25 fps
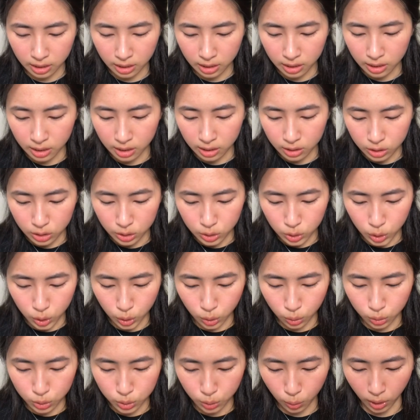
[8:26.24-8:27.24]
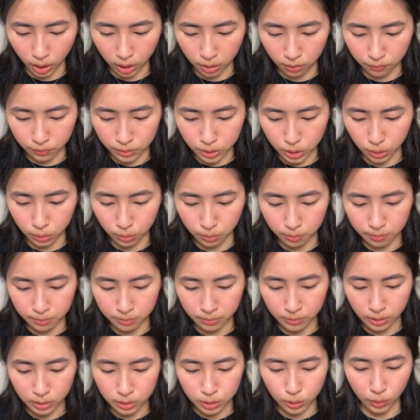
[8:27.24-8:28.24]
2 square root of 2. So
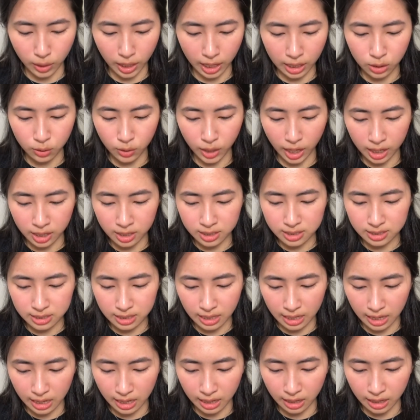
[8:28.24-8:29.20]
can you kind of see